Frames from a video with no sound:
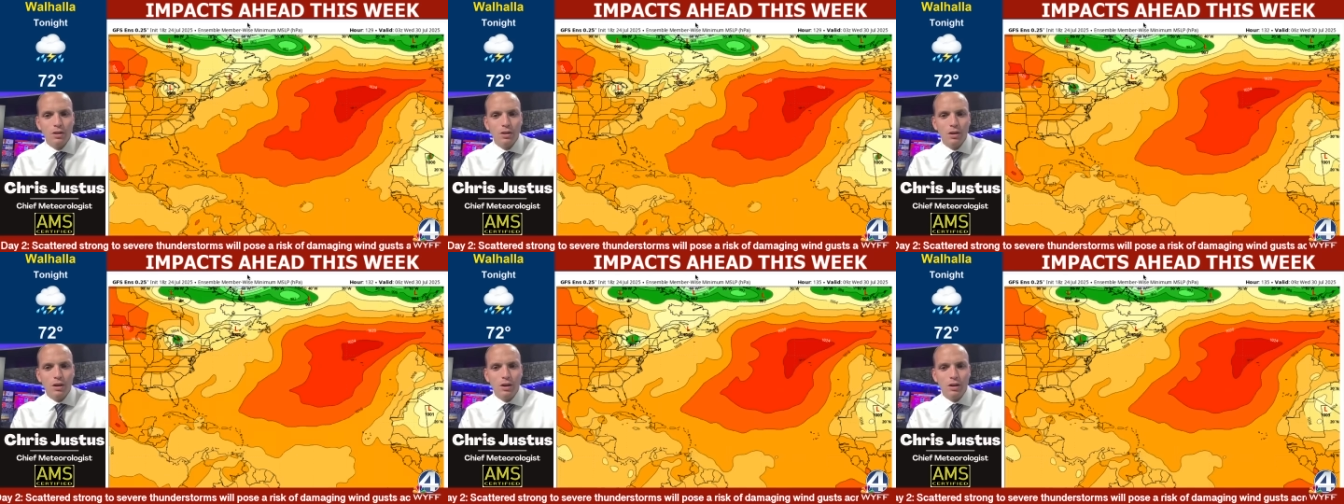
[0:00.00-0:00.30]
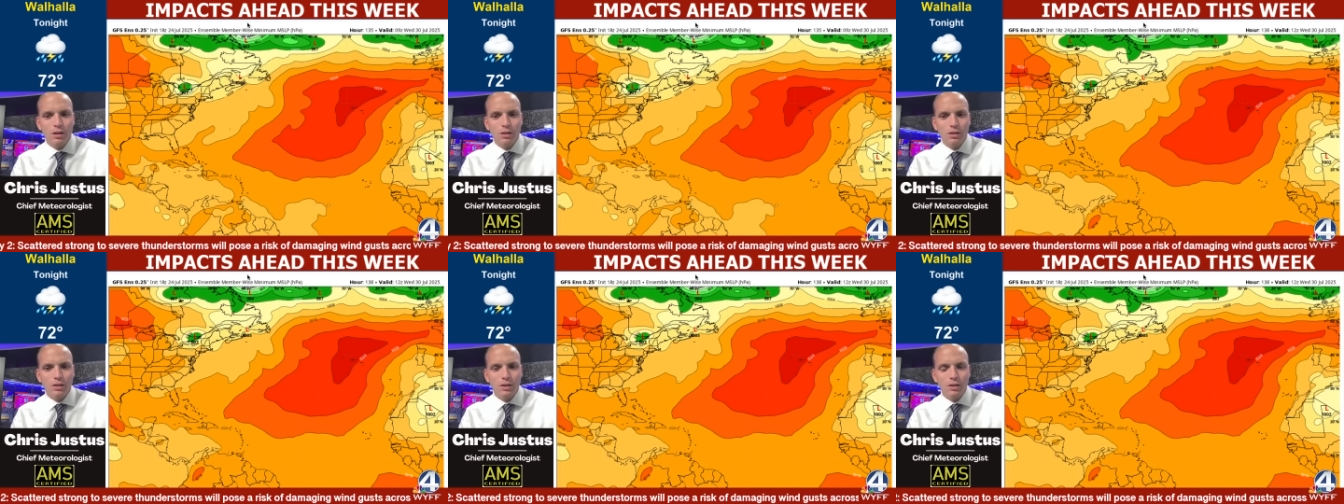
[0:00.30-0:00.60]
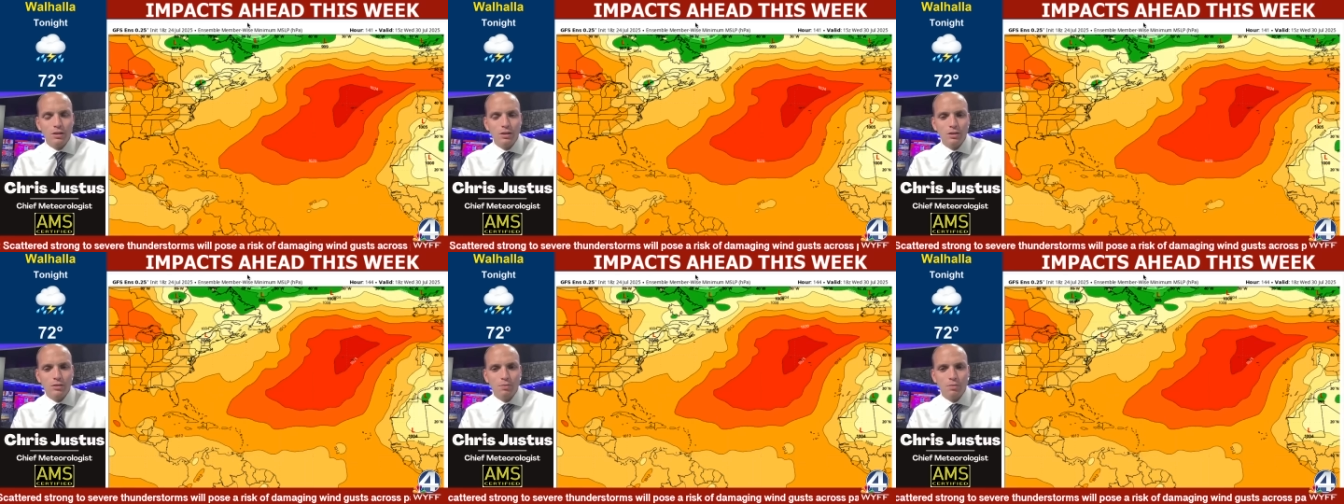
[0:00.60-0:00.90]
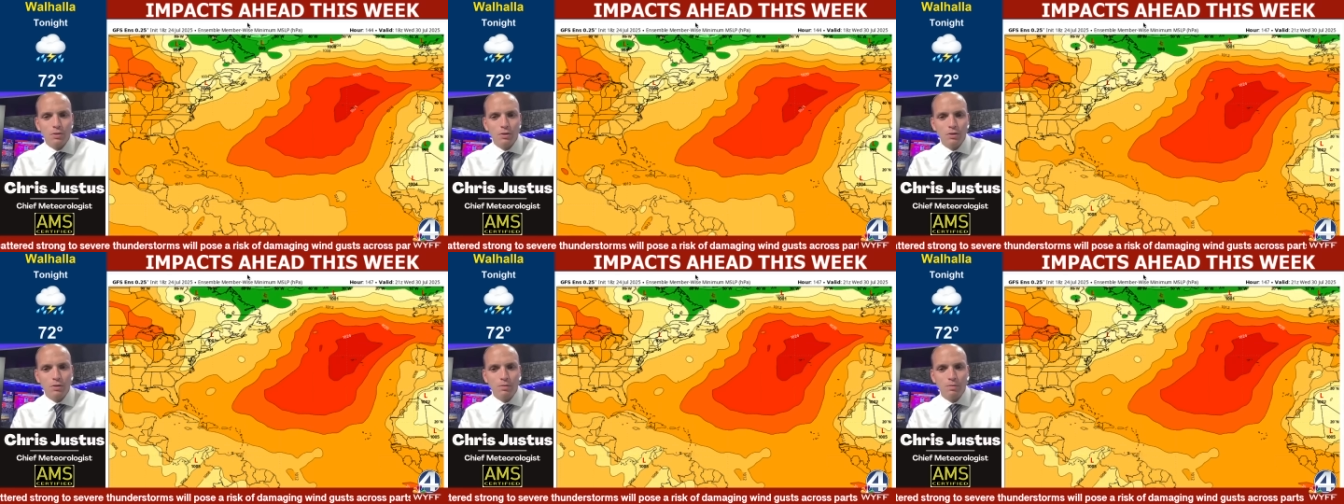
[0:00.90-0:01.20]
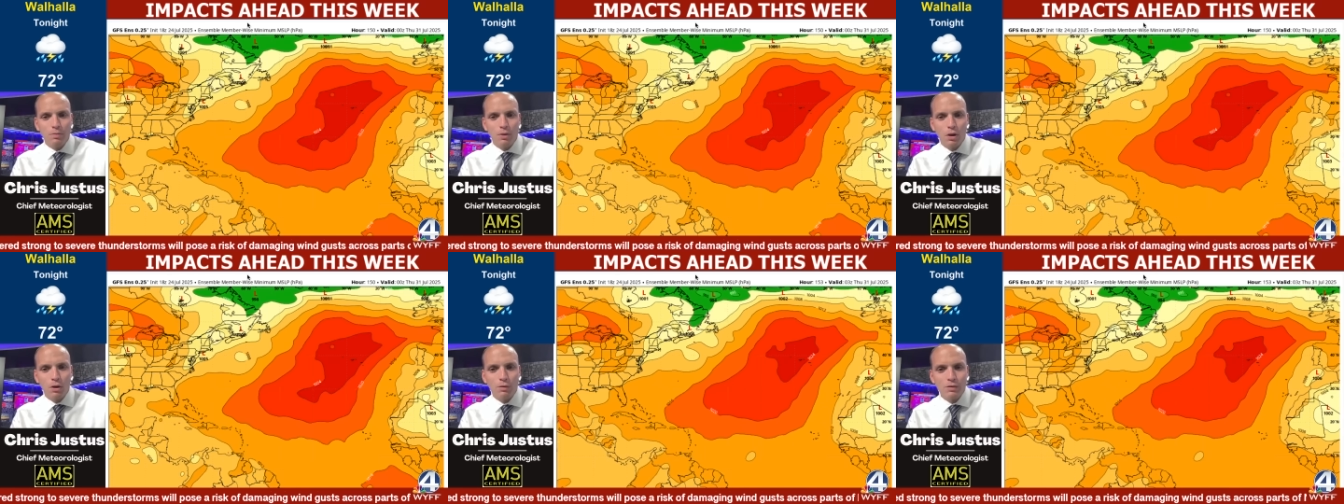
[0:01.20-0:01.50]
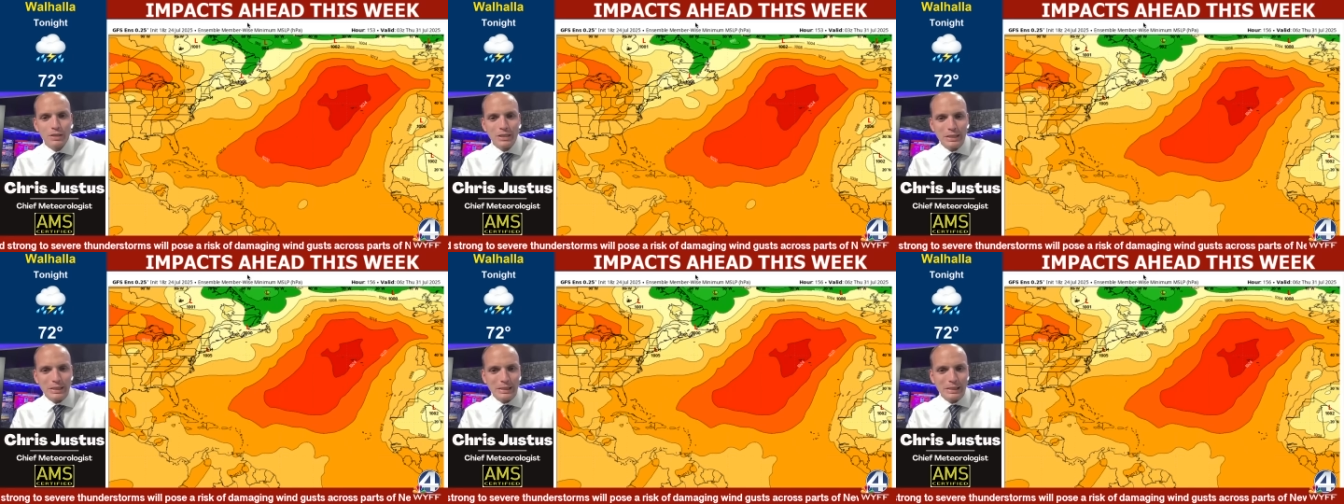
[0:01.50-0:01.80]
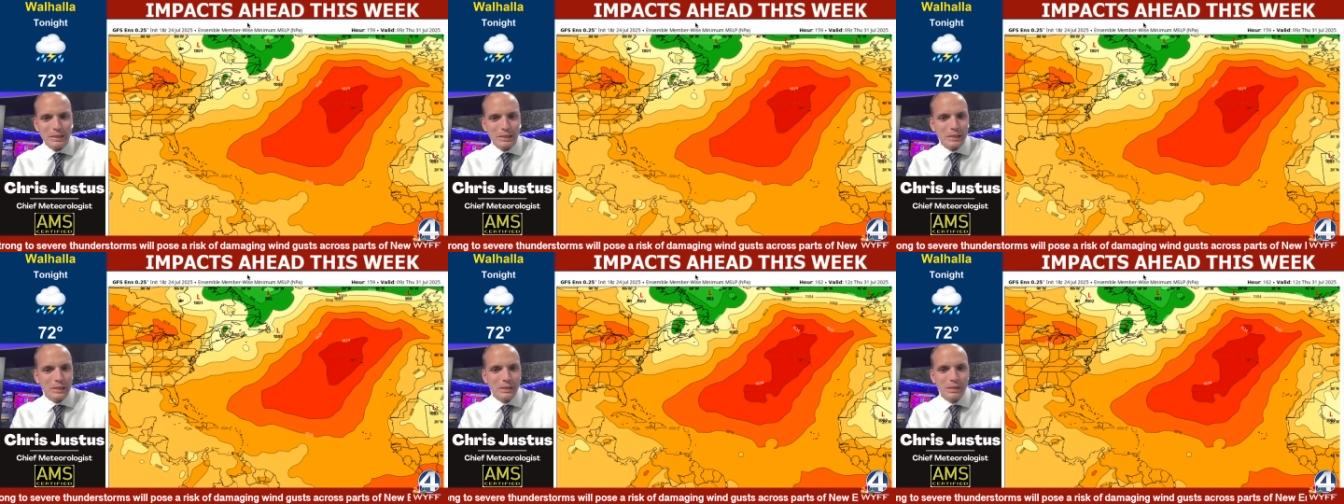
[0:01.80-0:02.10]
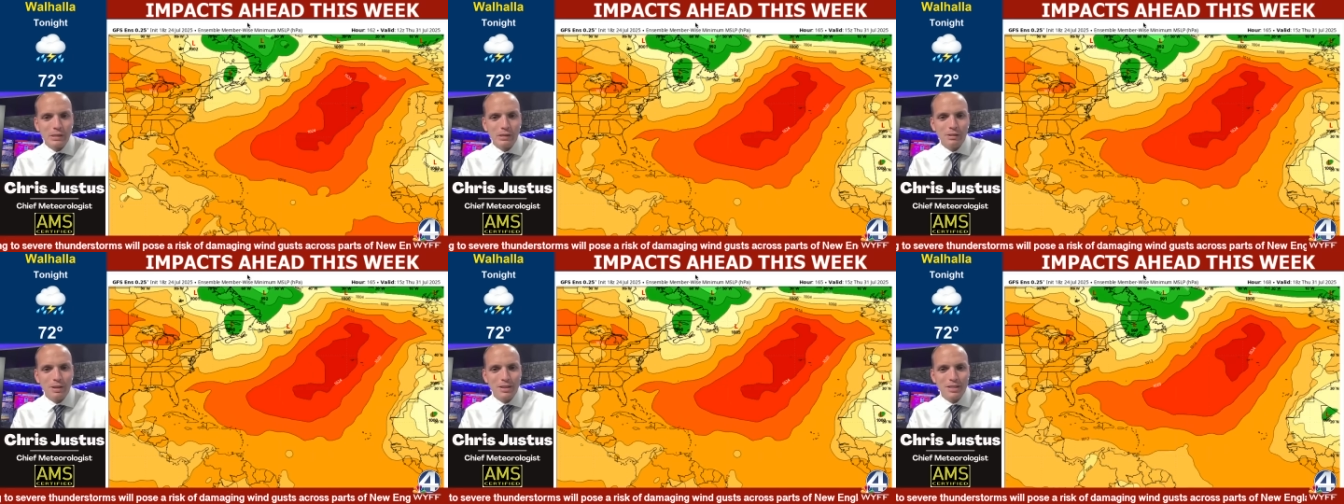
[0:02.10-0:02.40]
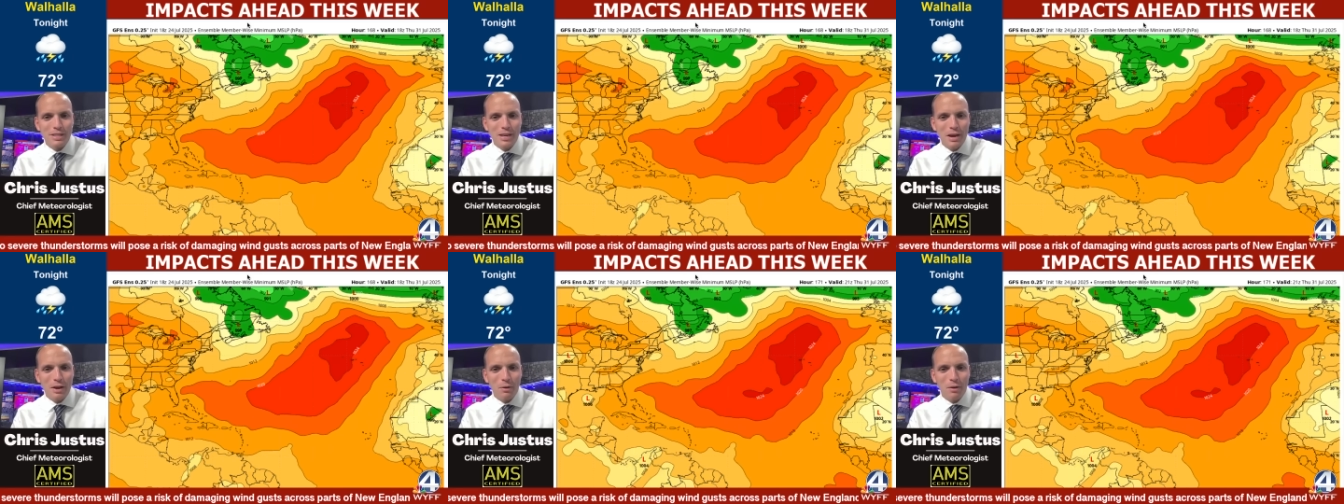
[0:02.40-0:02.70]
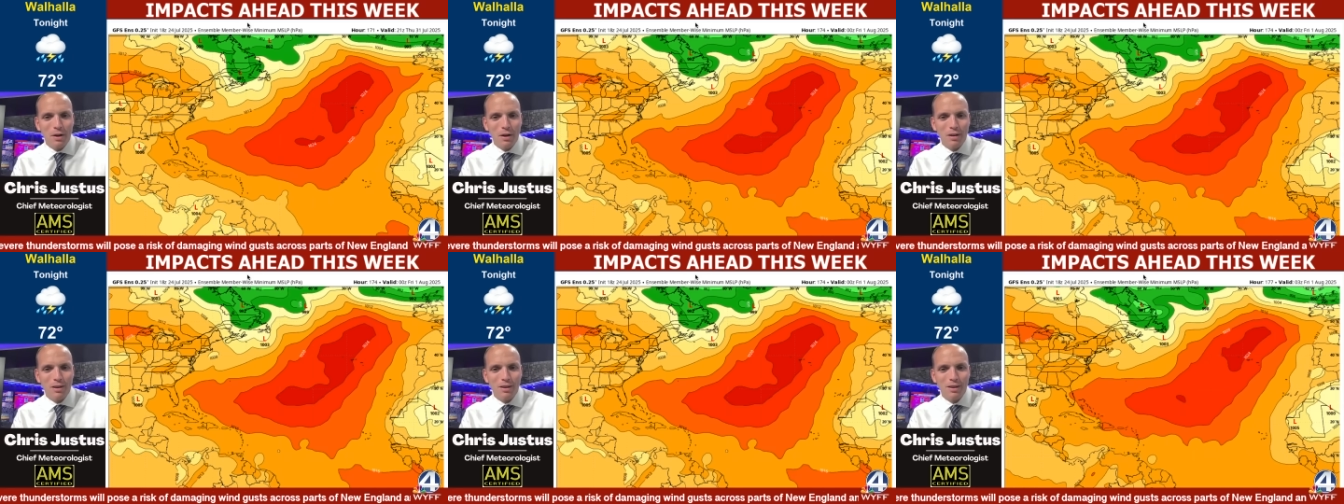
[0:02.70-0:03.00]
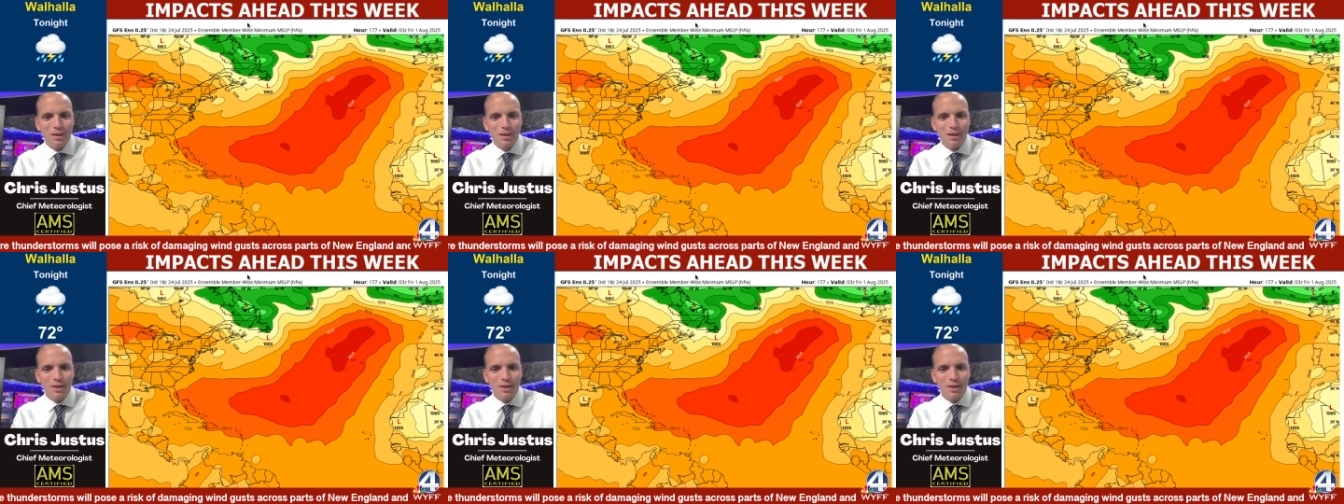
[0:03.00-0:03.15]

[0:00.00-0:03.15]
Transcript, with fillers: all intents and purposes, they say, right?